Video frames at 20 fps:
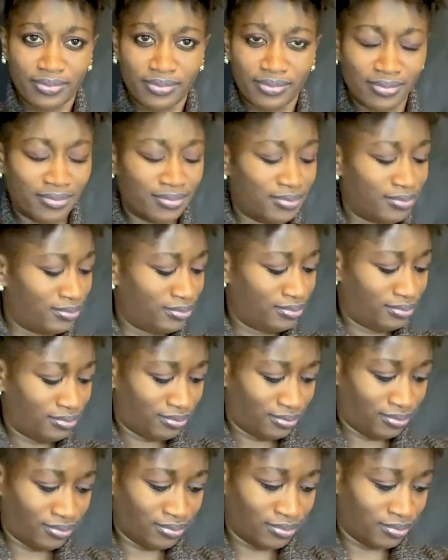Mm,
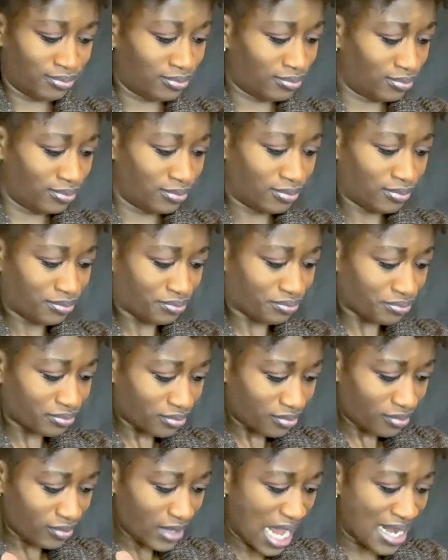mm, mm, mm.
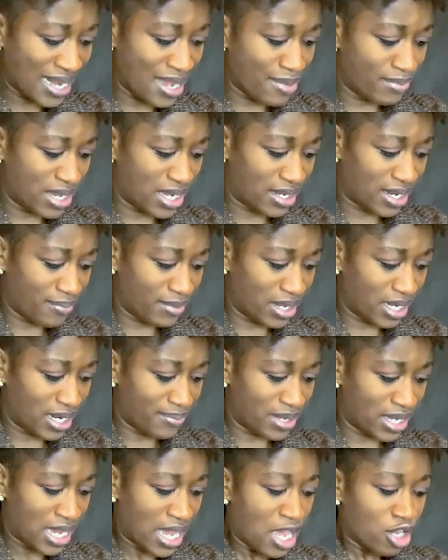let me, let me,
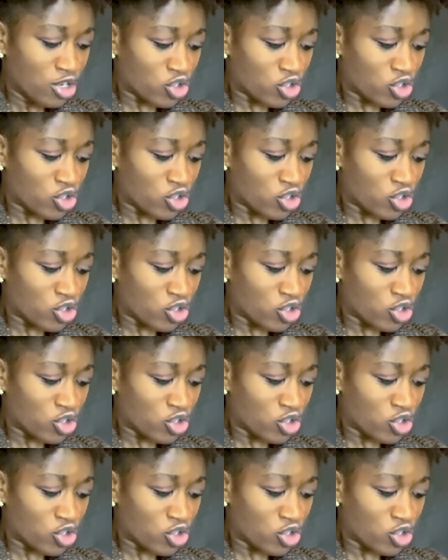let me.